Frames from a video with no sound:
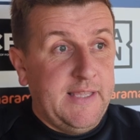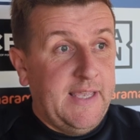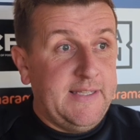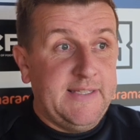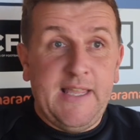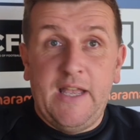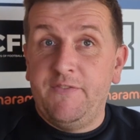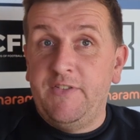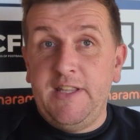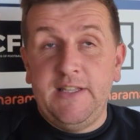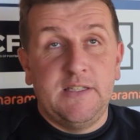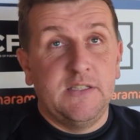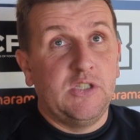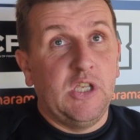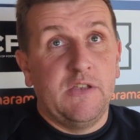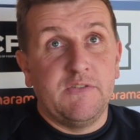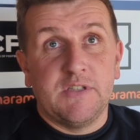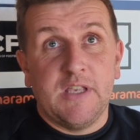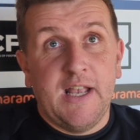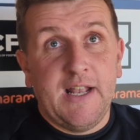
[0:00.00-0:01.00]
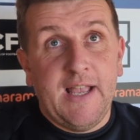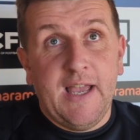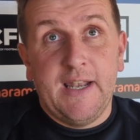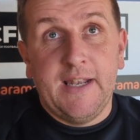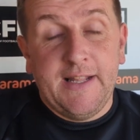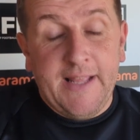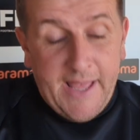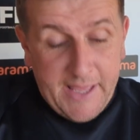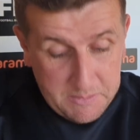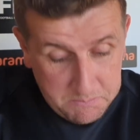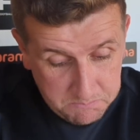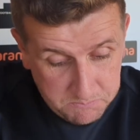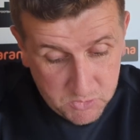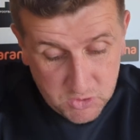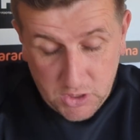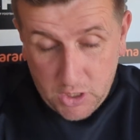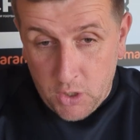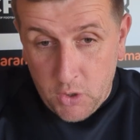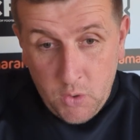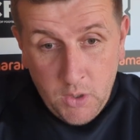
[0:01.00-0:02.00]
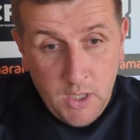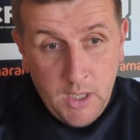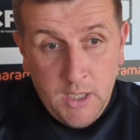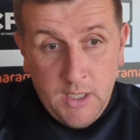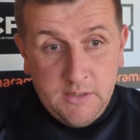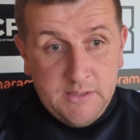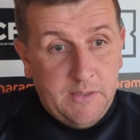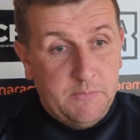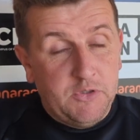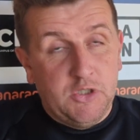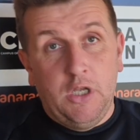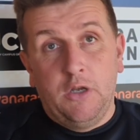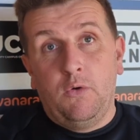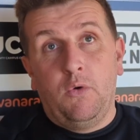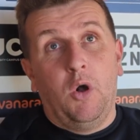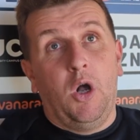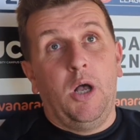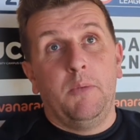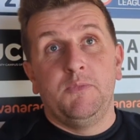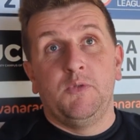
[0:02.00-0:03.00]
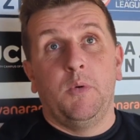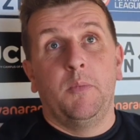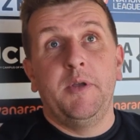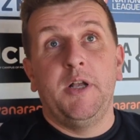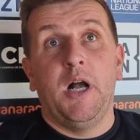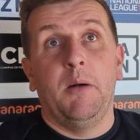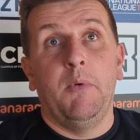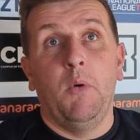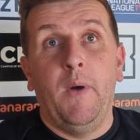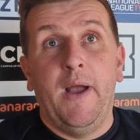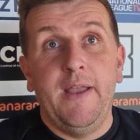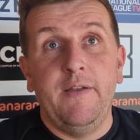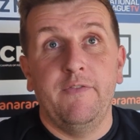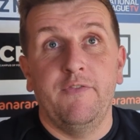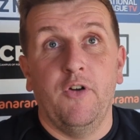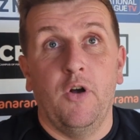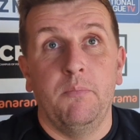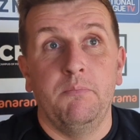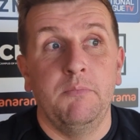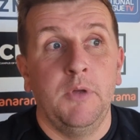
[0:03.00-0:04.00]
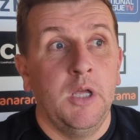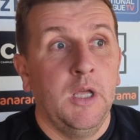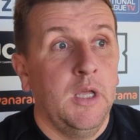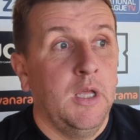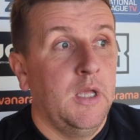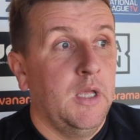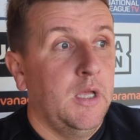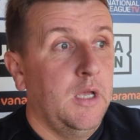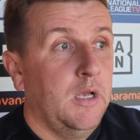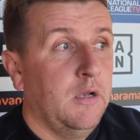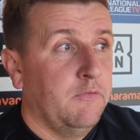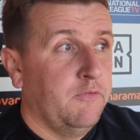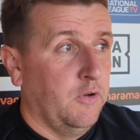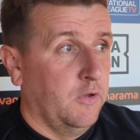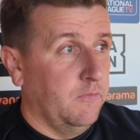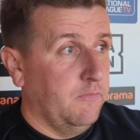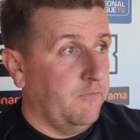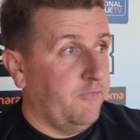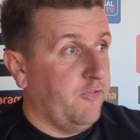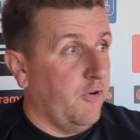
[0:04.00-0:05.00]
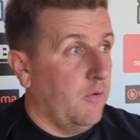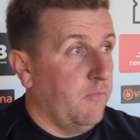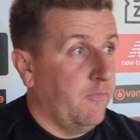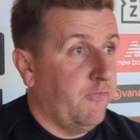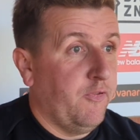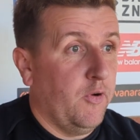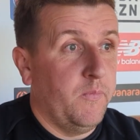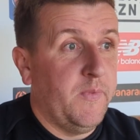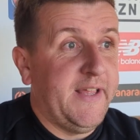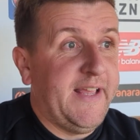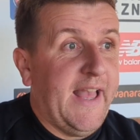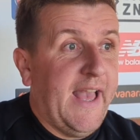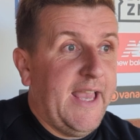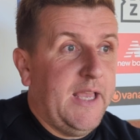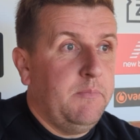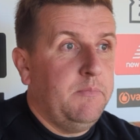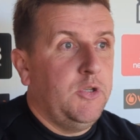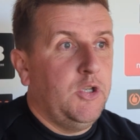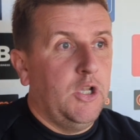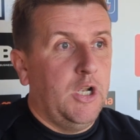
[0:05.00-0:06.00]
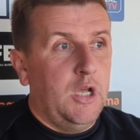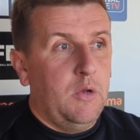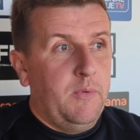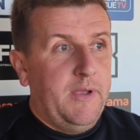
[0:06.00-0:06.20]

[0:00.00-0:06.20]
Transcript: definitely deserve something out of the game. So there was no qualms when we come away from the game.